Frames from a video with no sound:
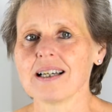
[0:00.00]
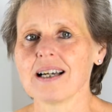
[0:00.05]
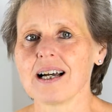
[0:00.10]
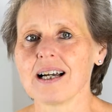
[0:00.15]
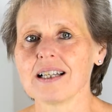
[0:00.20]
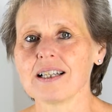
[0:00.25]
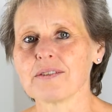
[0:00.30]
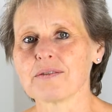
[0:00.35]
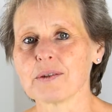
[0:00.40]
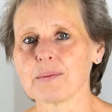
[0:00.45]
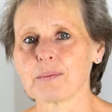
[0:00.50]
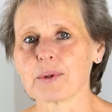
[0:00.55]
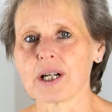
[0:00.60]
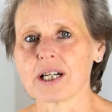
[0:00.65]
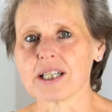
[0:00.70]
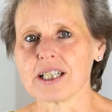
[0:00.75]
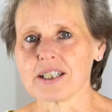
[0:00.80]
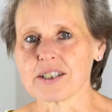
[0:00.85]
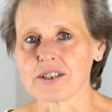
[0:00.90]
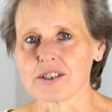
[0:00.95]
I live in
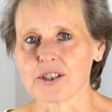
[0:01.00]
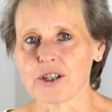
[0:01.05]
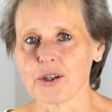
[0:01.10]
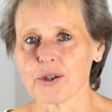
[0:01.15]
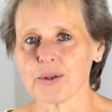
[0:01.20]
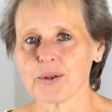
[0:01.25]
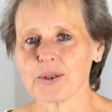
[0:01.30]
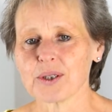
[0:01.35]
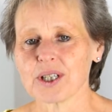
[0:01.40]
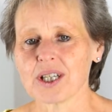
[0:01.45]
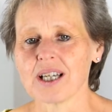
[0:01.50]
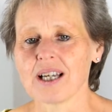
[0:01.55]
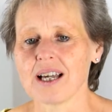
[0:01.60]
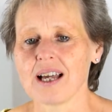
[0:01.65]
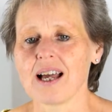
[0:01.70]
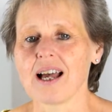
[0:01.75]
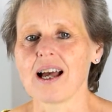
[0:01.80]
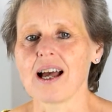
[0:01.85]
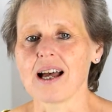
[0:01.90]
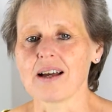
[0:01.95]
Bradley Stoke
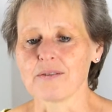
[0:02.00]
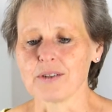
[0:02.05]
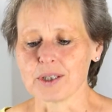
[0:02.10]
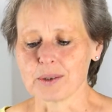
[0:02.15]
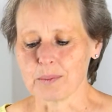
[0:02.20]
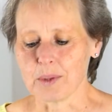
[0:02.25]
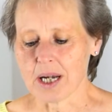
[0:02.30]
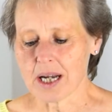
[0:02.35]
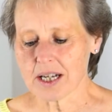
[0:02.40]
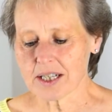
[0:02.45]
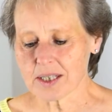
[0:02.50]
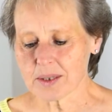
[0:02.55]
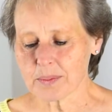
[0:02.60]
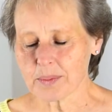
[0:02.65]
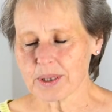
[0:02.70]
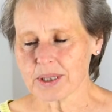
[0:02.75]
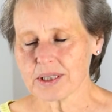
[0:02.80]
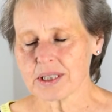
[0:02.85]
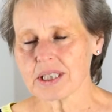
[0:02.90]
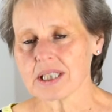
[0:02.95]
with my
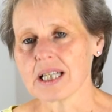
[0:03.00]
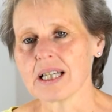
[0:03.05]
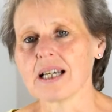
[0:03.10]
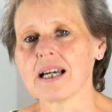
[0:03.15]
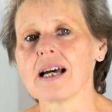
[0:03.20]
husband